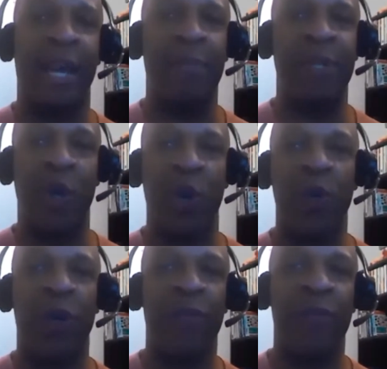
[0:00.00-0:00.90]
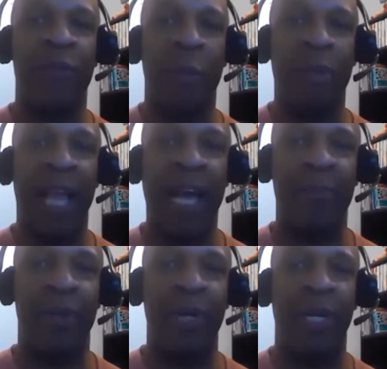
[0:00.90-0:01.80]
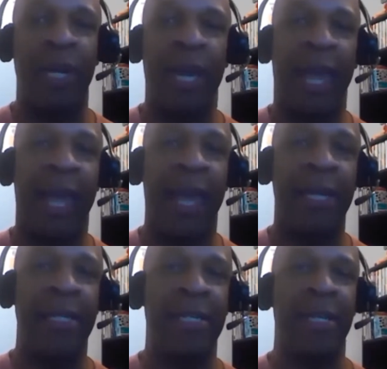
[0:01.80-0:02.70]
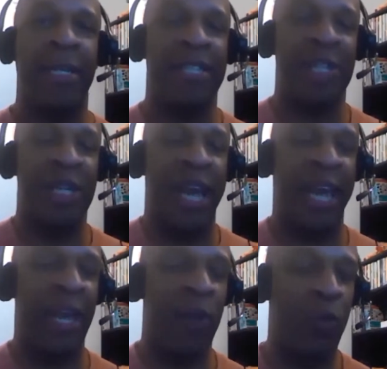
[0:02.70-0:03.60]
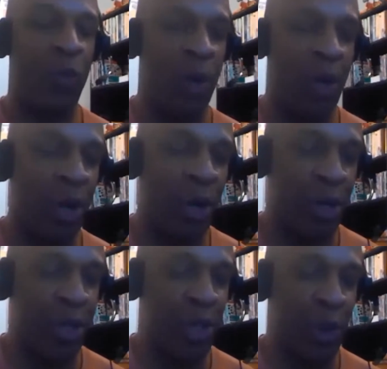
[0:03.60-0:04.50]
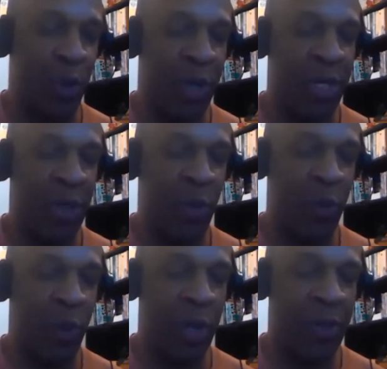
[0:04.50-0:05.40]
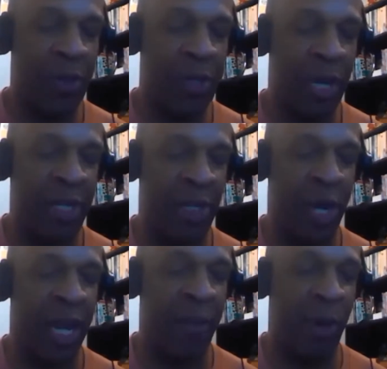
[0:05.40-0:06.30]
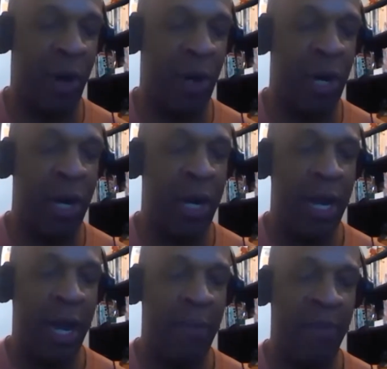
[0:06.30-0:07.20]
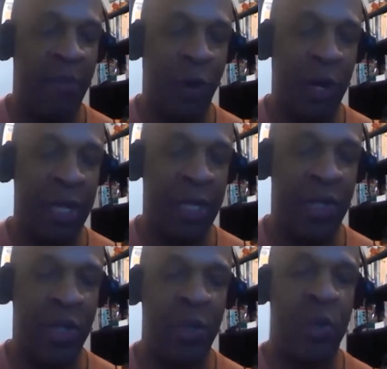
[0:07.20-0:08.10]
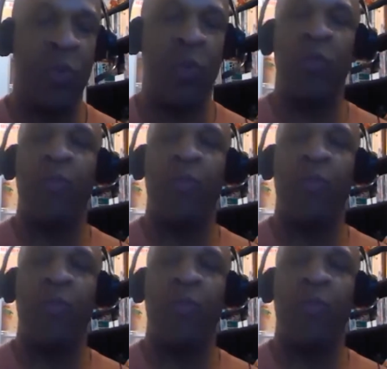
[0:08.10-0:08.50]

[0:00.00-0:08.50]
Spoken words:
episode of BlackBook, and today we're joined with Dr. Aybar. And before I get into